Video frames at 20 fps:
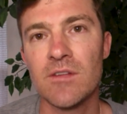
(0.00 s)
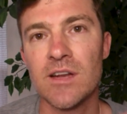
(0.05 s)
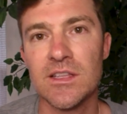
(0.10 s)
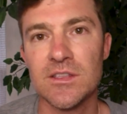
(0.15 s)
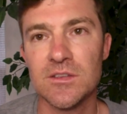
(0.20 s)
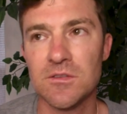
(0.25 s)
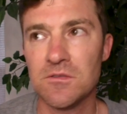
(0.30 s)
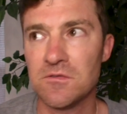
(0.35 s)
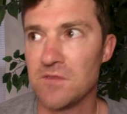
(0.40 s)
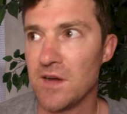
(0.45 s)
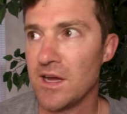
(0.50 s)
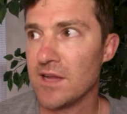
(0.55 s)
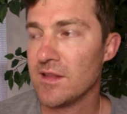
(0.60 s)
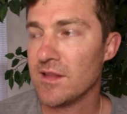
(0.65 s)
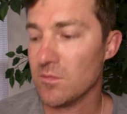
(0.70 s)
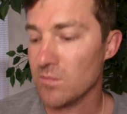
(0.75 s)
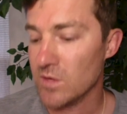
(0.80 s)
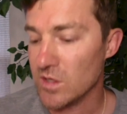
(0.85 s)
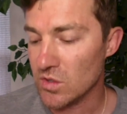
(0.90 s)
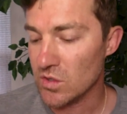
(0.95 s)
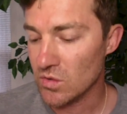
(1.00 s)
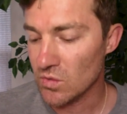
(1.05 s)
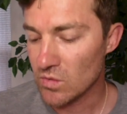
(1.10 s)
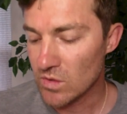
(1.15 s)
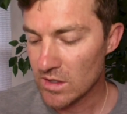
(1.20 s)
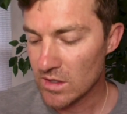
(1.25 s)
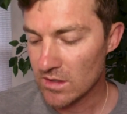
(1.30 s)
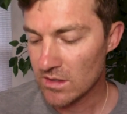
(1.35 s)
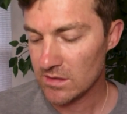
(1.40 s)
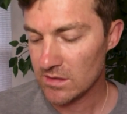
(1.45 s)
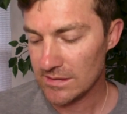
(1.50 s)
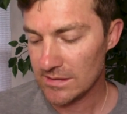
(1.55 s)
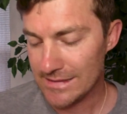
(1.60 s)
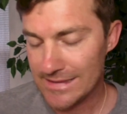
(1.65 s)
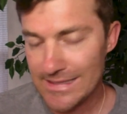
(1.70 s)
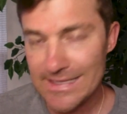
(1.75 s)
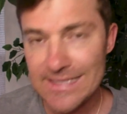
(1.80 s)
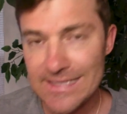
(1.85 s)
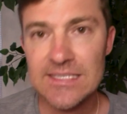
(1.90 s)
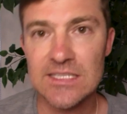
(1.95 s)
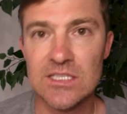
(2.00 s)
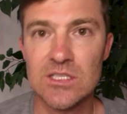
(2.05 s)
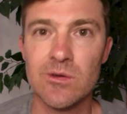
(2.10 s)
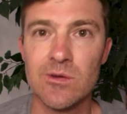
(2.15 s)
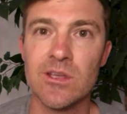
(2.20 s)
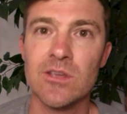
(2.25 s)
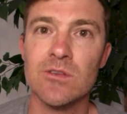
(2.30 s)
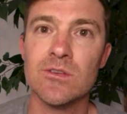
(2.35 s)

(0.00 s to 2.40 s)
And I do find that when you listen to it.